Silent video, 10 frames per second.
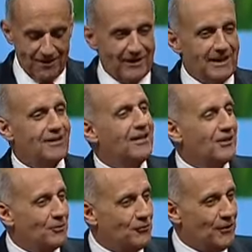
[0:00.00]
They didn't
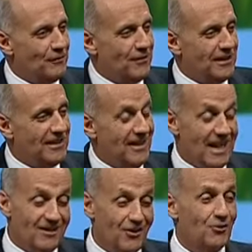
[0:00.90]
think it was very funny.
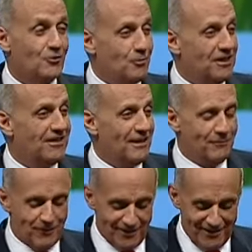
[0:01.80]
I thought it was pretty damn
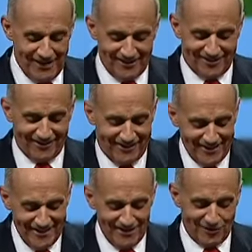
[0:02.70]
funny, actually.
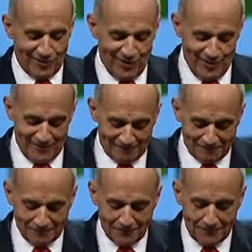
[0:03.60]
So,
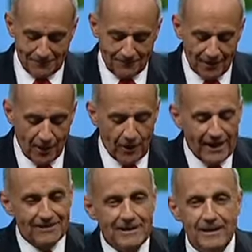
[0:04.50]
all
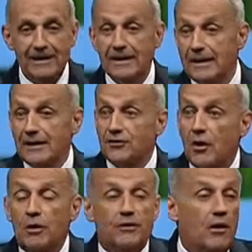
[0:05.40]
right.
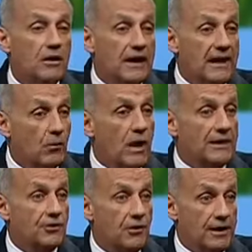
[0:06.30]
So, with all of that,
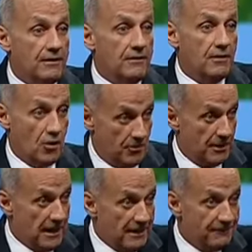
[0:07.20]
why join
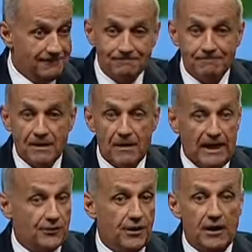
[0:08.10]
Herbalife?
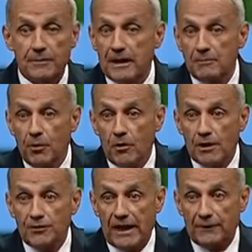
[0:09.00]
I sit on many
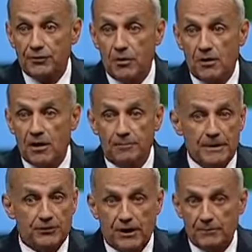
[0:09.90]
boards. I have small
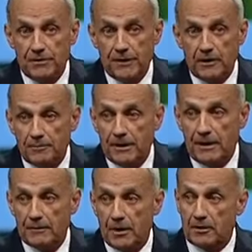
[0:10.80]
companies that I'm
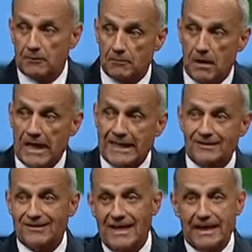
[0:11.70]
developing, uh, mining
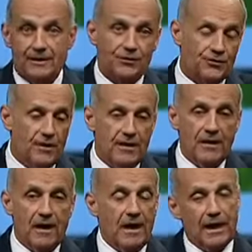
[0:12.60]
science.
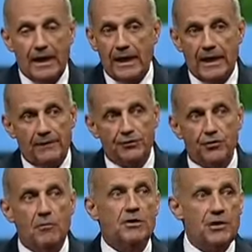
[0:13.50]
I, I have
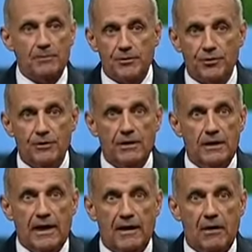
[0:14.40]
so much
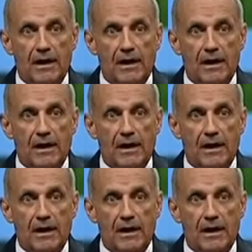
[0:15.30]
opportunity now.